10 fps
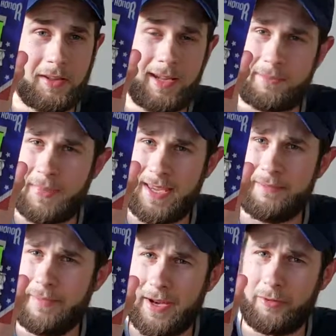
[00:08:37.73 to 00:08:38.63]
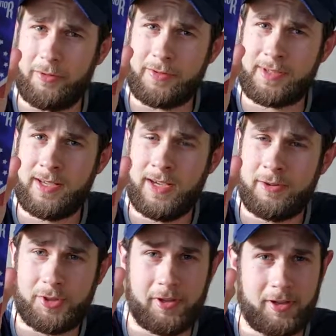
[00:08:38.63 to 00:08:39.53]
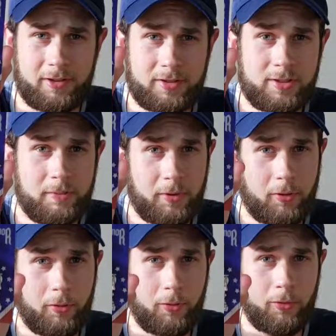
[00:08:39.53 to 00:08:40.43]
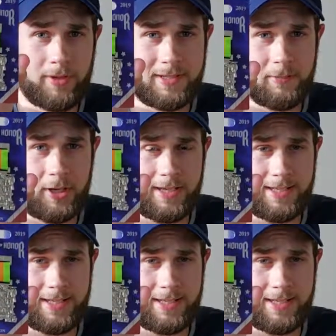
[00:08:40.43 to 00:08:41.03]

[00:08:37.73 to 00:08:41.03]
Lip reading: basically like pin medals, which I think are super cool.